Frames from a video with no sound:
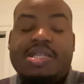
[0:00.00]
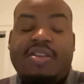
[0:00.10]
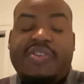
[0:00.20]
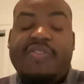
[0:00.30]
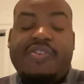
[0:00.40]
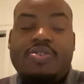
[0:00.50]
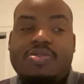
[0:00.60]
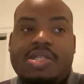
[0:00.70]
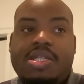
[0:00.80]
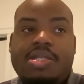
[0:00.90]
And if he
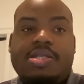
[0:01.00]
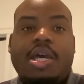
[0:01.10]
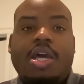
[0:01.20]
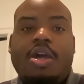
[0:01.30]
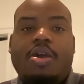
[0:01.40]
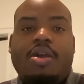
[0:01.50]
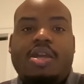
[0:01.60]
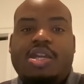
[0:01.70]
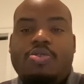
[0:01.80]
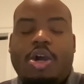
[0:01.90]
feels these,
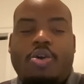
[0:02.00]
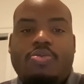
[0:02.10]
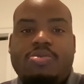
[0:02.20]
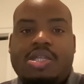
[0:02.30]
you know,